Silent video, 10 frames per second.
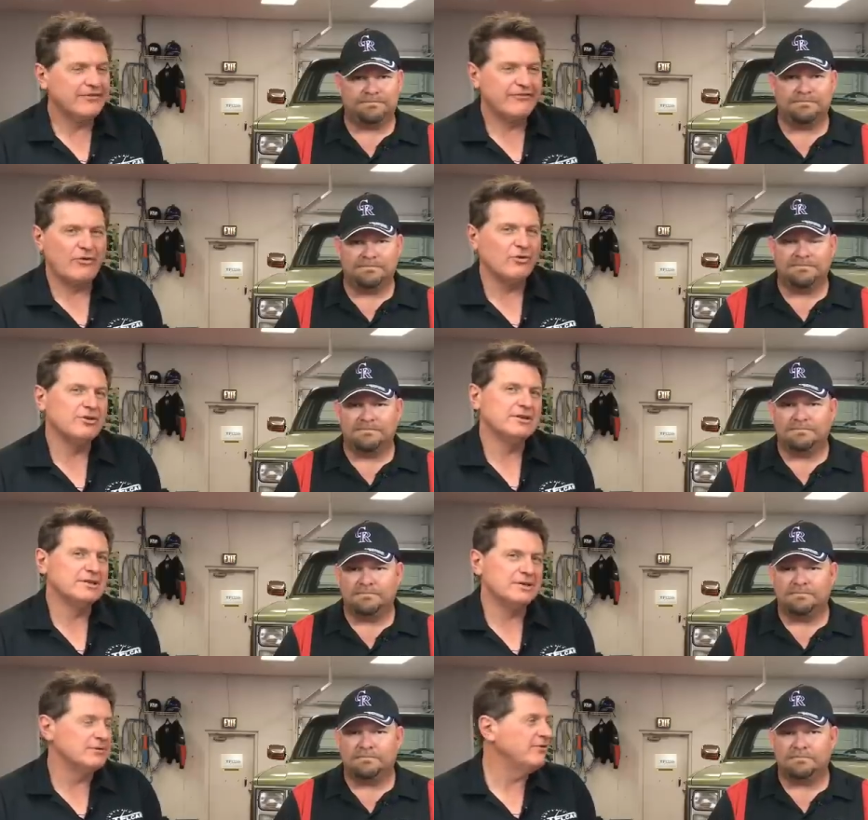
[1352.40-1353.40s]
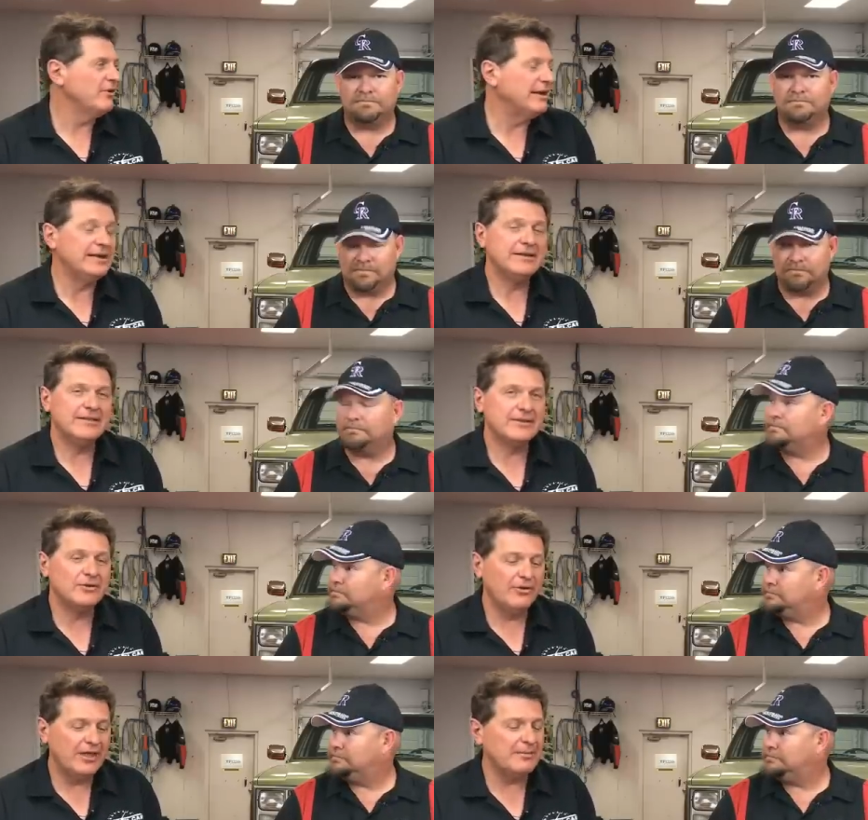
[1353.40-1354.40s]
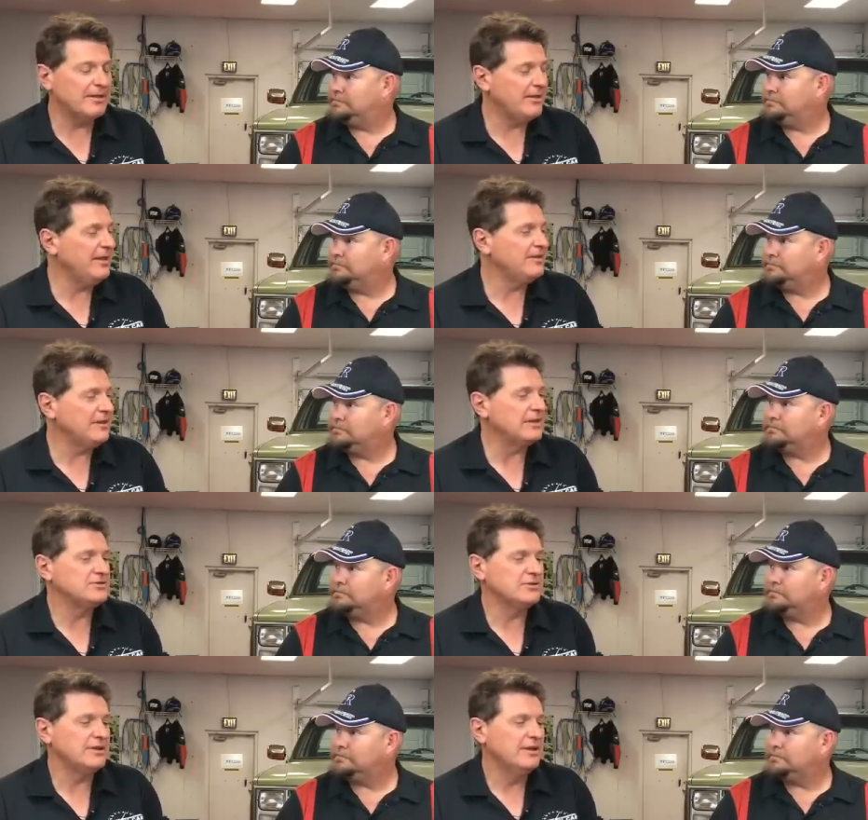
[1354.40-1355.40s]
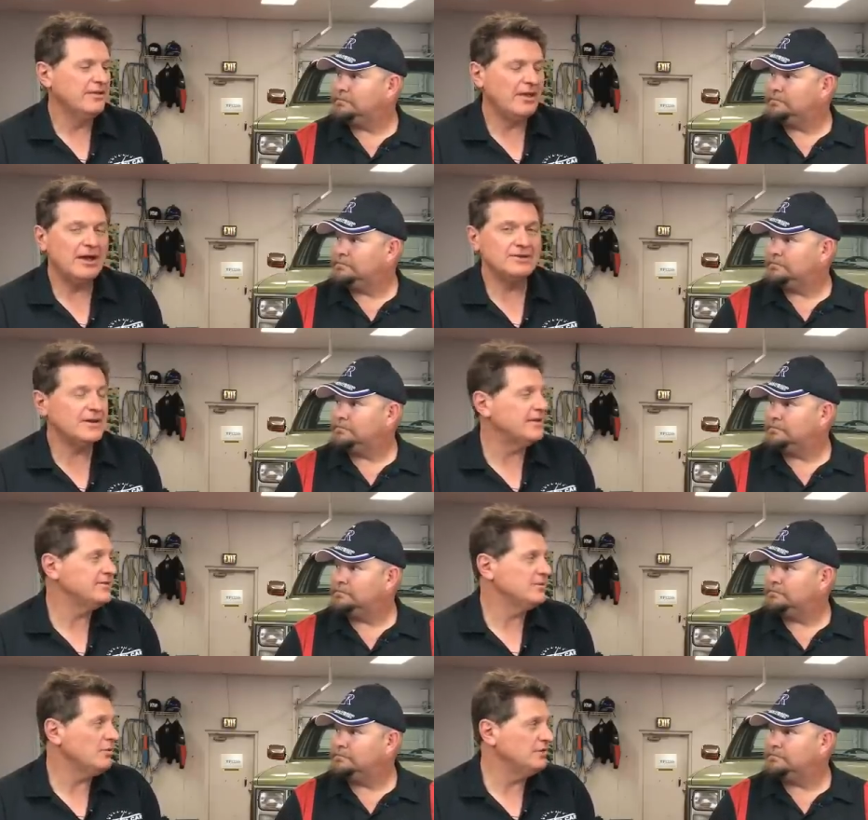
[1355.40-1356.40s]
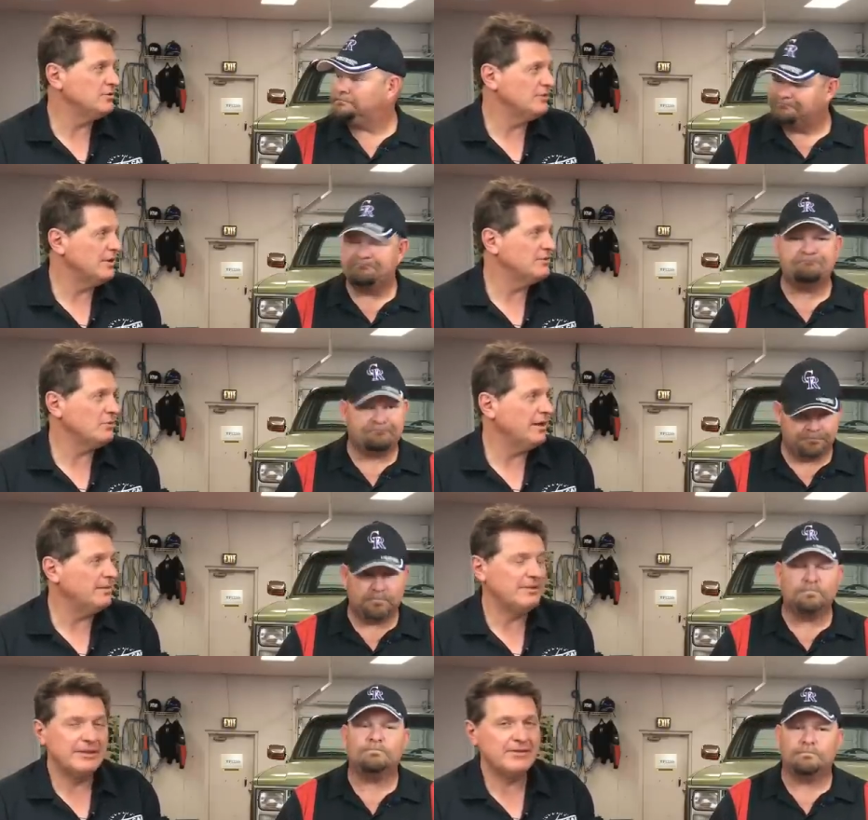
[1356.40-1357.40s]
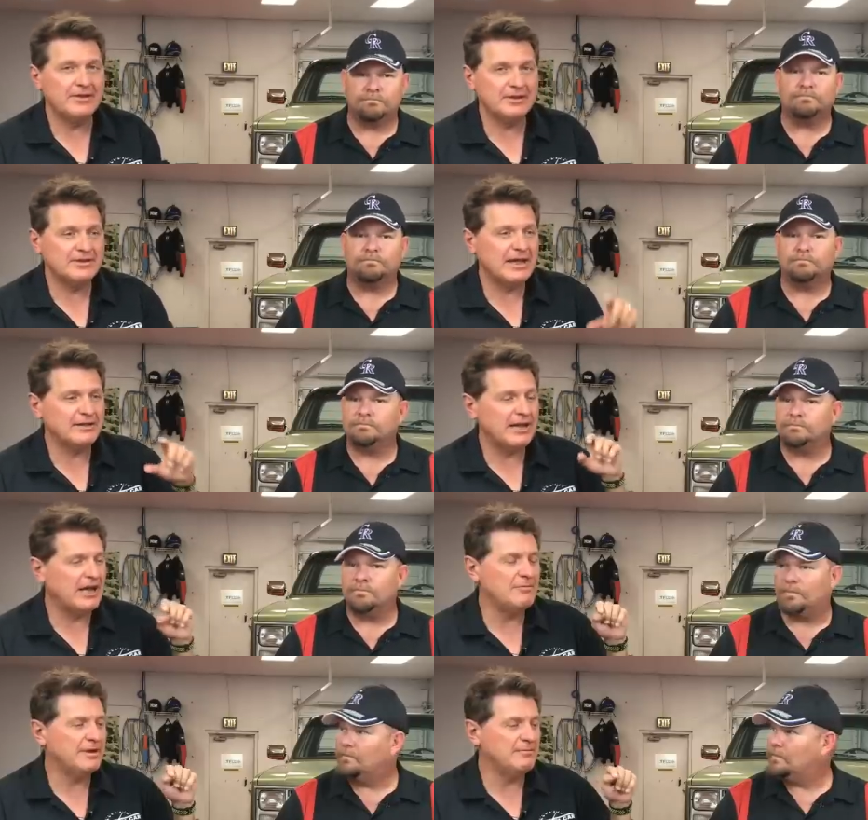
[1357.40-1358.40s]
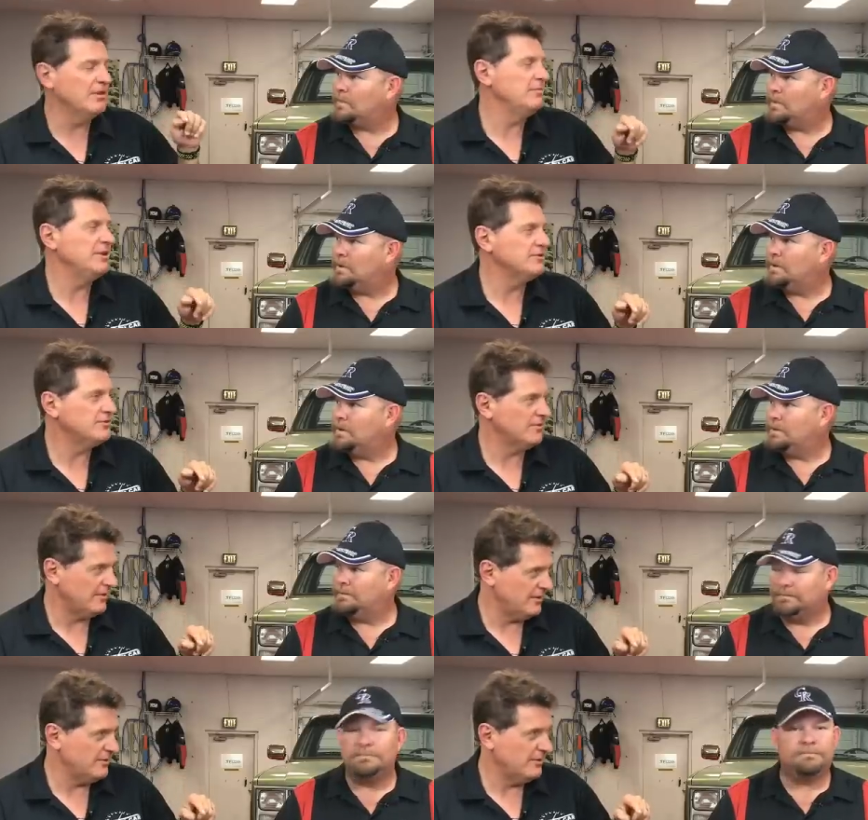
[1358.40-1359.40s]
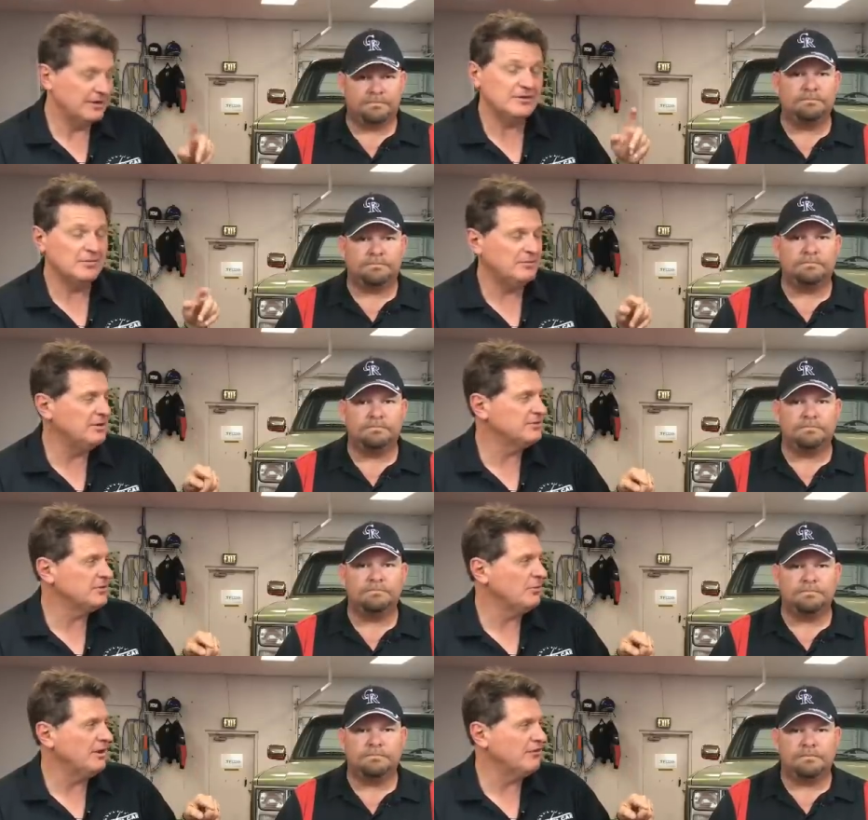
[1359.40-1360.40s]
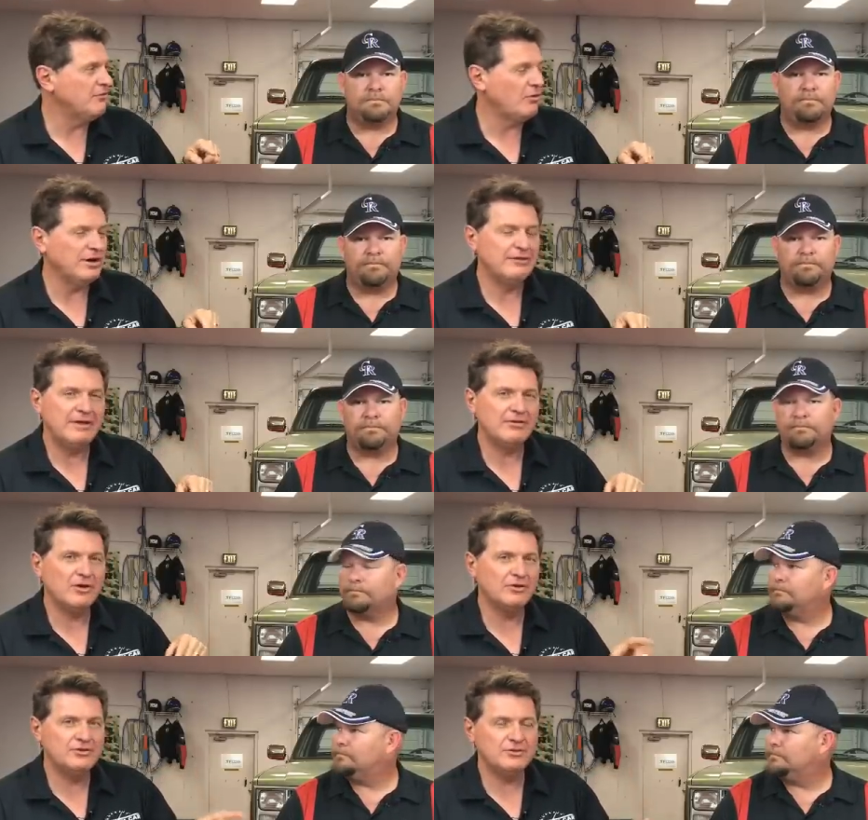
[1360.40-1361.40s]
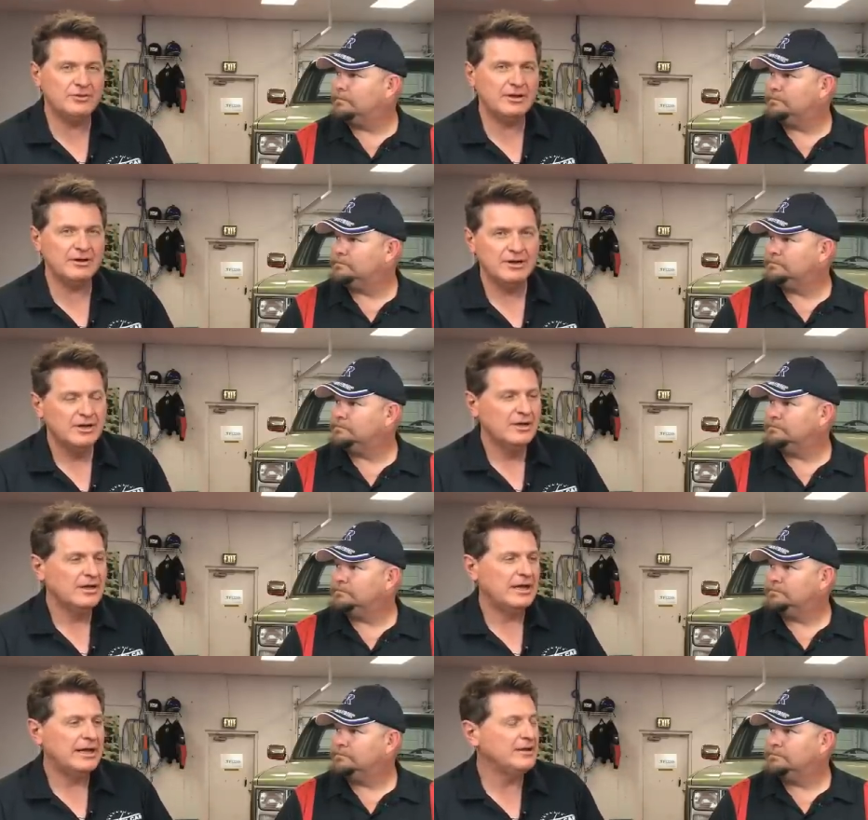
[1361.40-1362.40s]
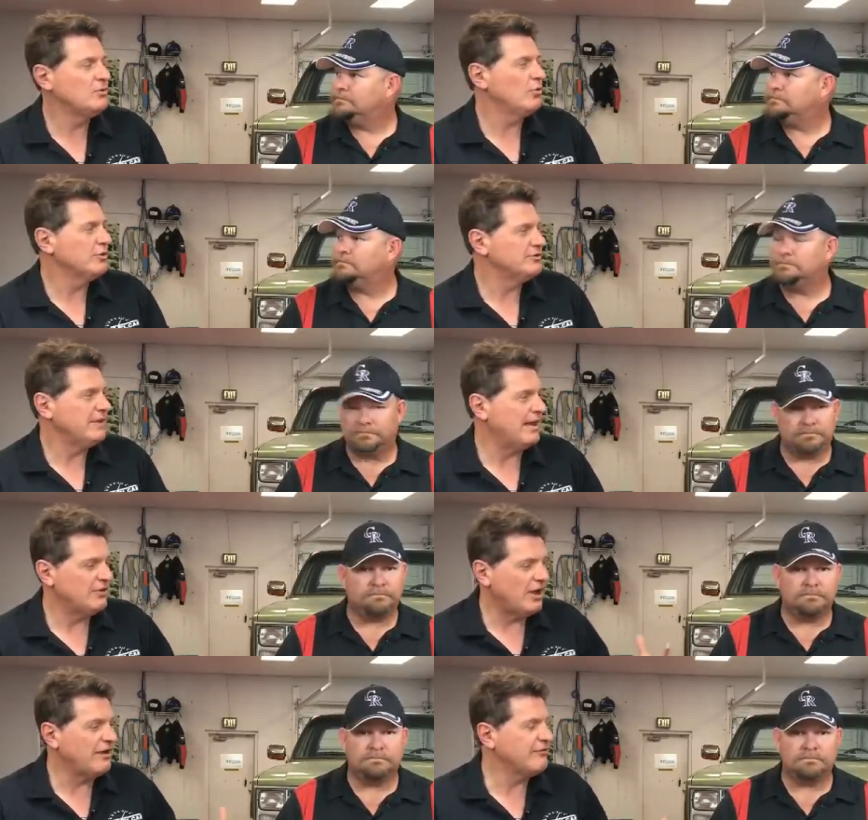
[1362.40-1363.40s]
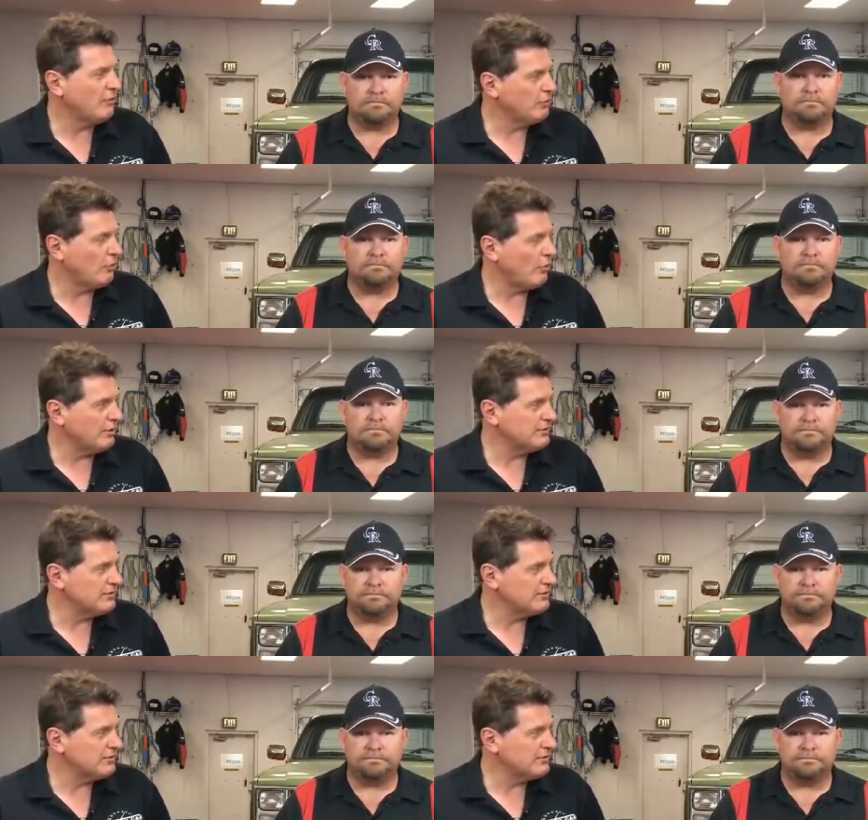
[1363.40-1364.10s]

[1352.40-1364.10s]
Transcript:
Speaker 1: ford a river. And cool thing about these, actually, they are tested. Range Rover does rate them, and they tell you exactly how many millimeters they're, it's millimeters they're rated for. And if you ever go to their uh, headquarters, they have an off-road course